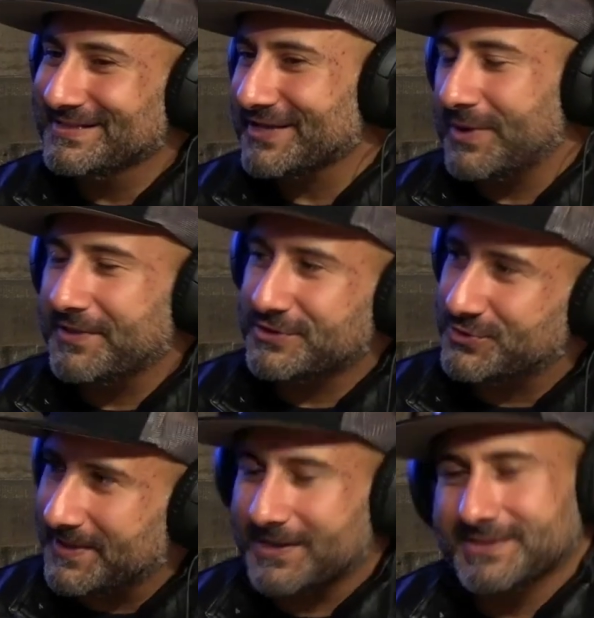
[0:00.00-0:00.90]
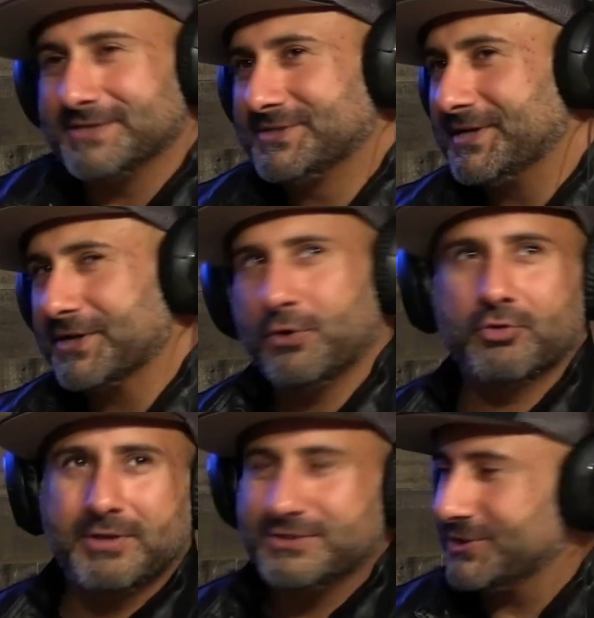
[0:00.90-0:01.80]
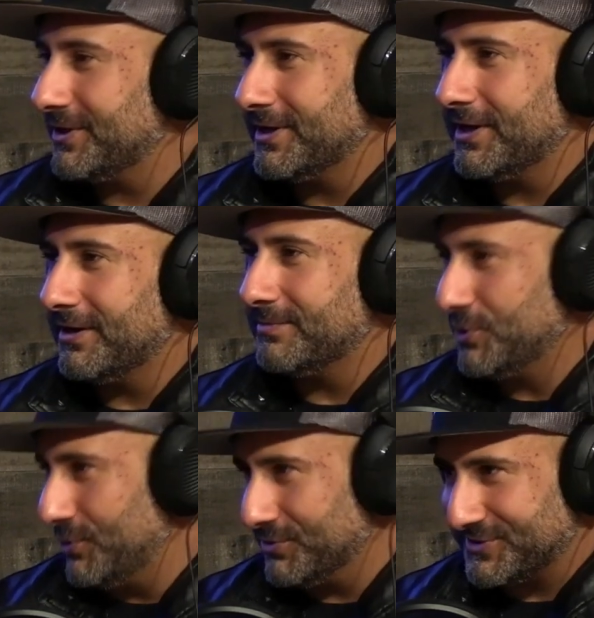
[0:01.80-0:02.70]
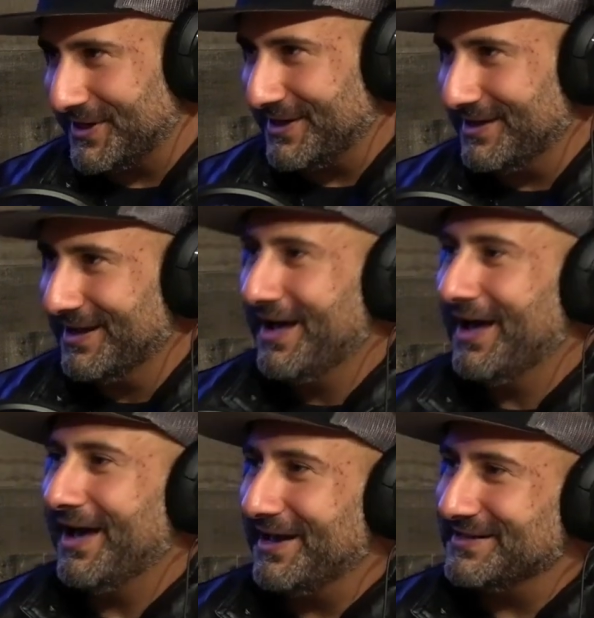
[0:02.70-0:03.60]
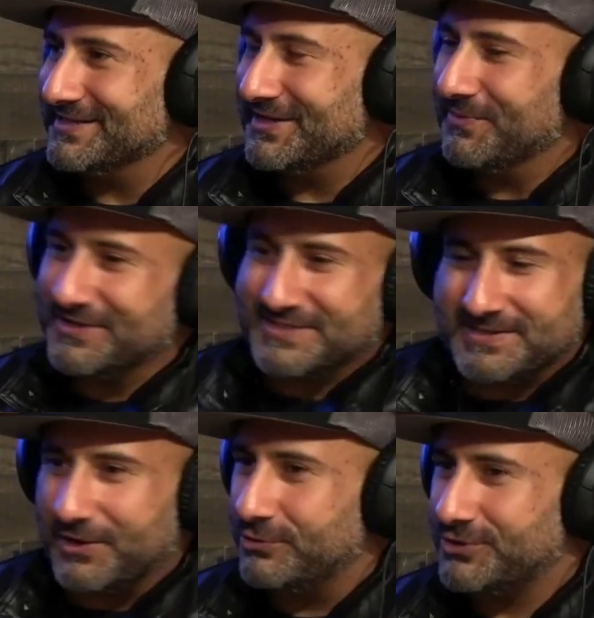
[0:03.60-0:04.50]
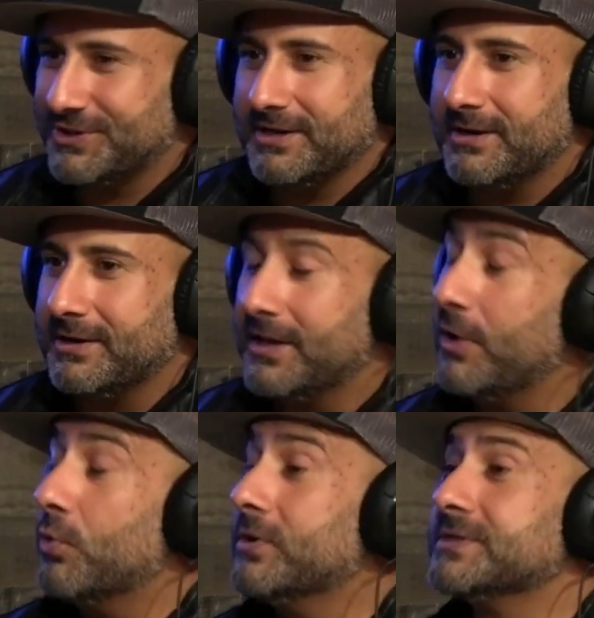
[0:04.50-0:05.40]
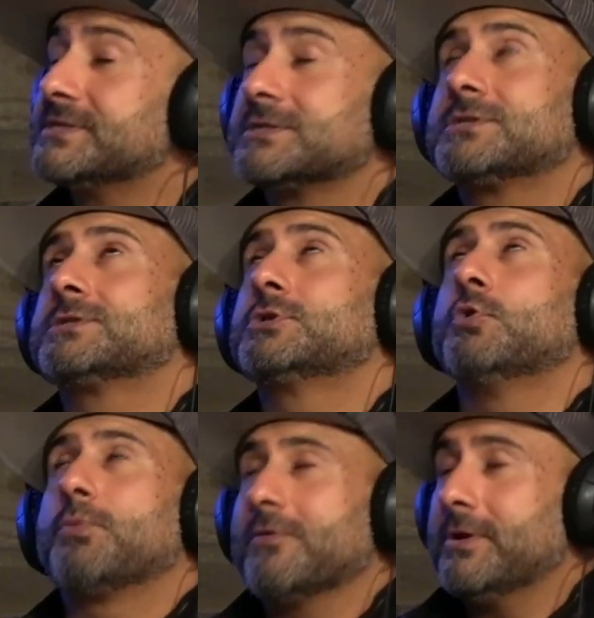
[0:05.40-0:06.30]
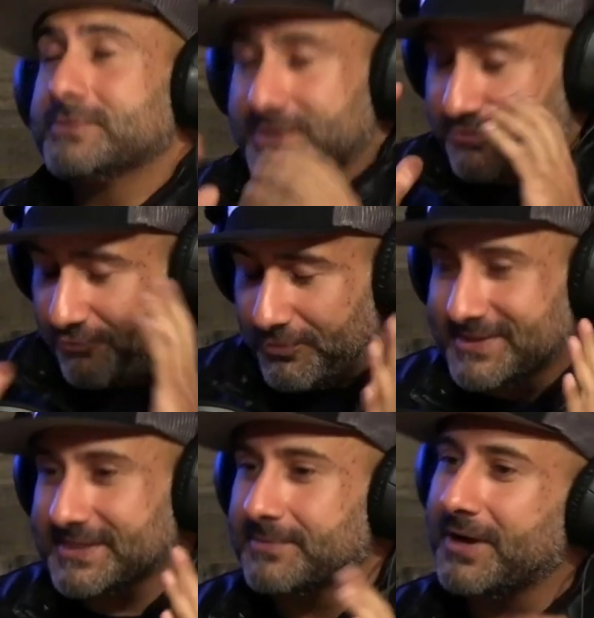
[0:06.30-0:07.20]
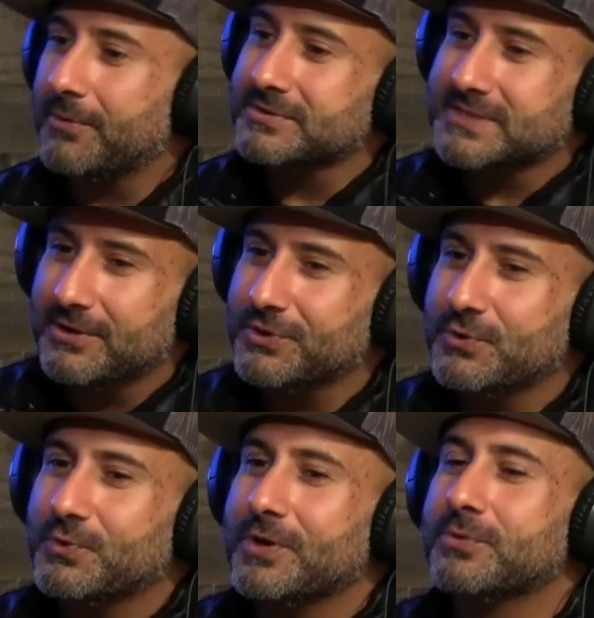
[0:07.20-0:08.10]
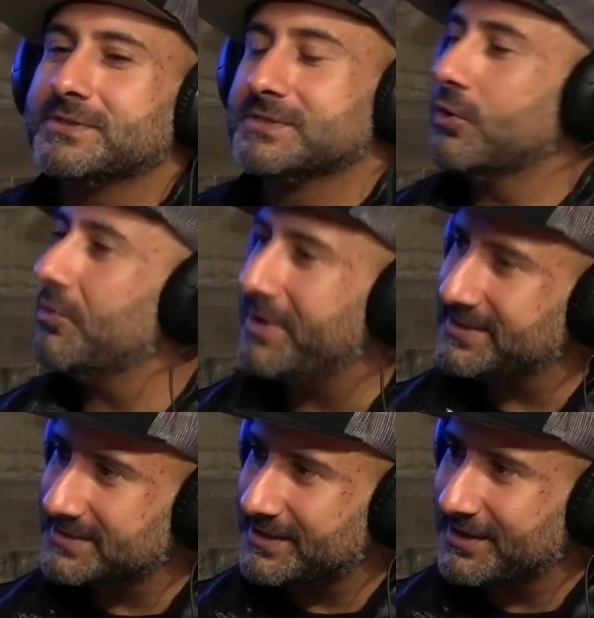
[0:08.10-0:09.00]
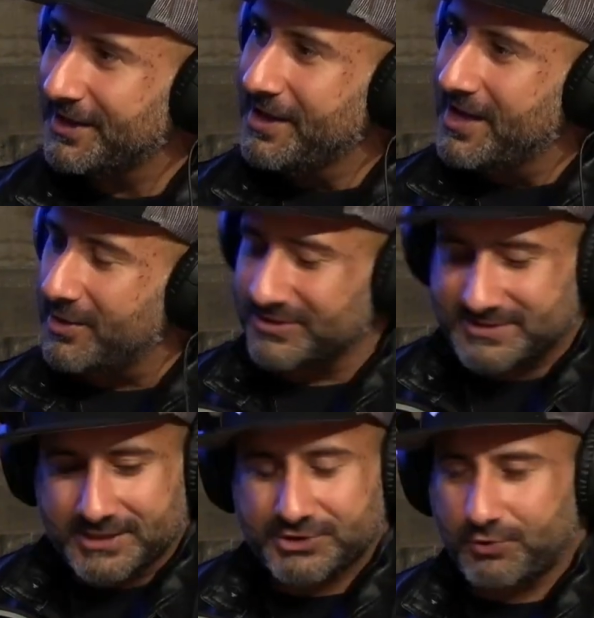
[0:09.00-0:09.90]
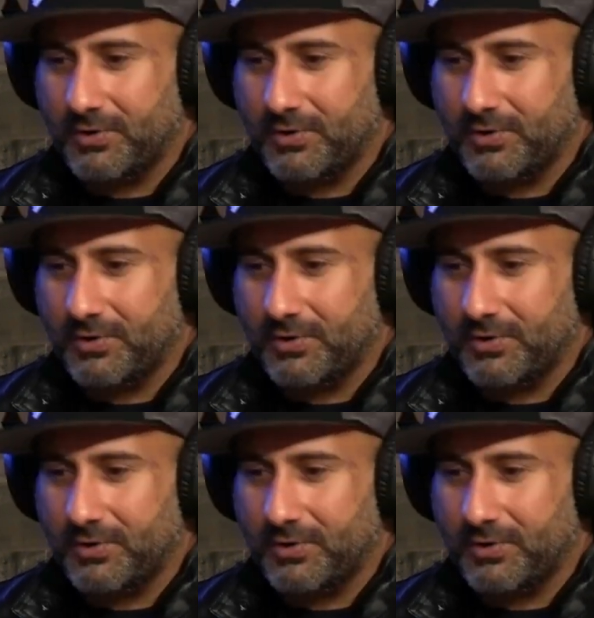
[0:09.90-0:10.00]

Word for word: that's wild that you said that because I just did a cold plunge on um, New Year's Day, right? And uh, went to the ocean, and it was super. It was just freezing, but I will tell you, it yeah. was so amazing. It was such a